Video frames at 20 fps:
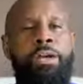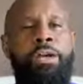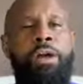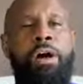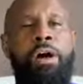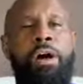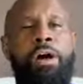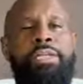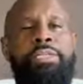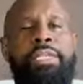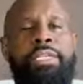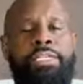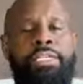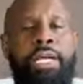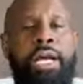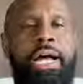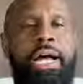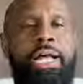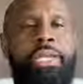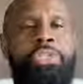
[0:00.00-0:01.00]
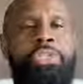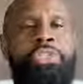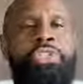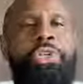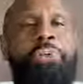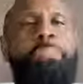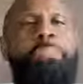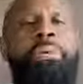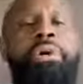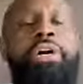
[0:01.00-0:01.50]
causes us
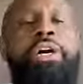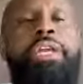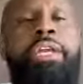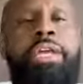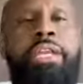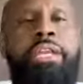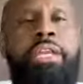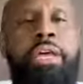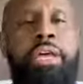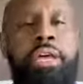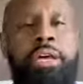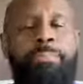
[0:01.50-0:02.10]
to put it